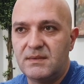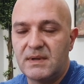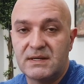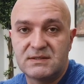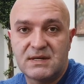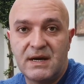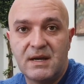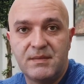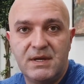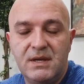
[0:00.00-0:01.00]
as I
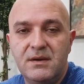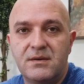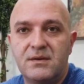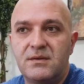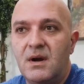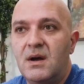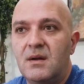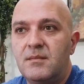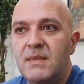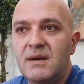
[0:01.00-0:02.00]
am here,
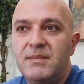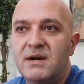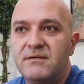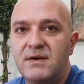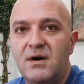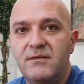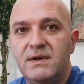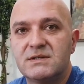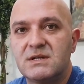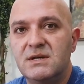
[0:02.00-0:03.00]
my benefit
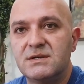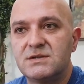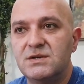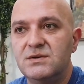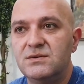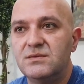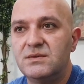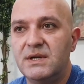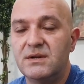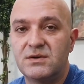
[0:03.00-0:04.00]
obviously is to
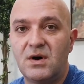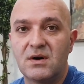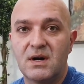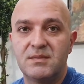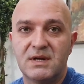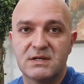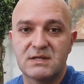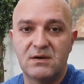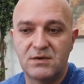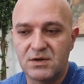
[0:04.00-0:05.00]
either talk up
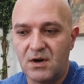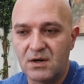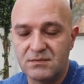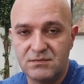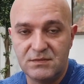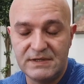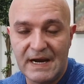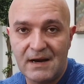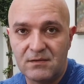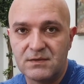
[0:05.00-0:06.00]
Tesla or talk
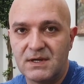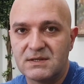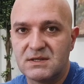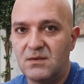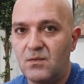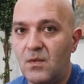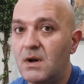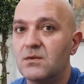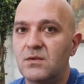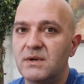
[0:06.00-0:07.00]
down Tesla,
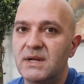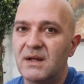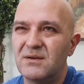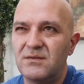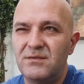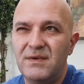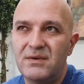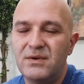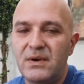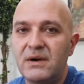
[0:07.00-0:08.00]
one or the other.
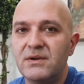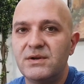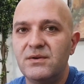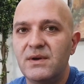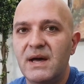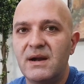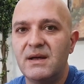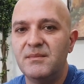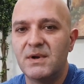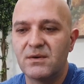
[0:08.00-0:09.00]
Very rarely do you get
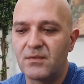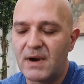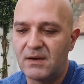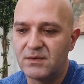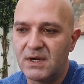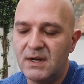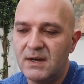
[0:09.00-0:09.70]
a middle ground.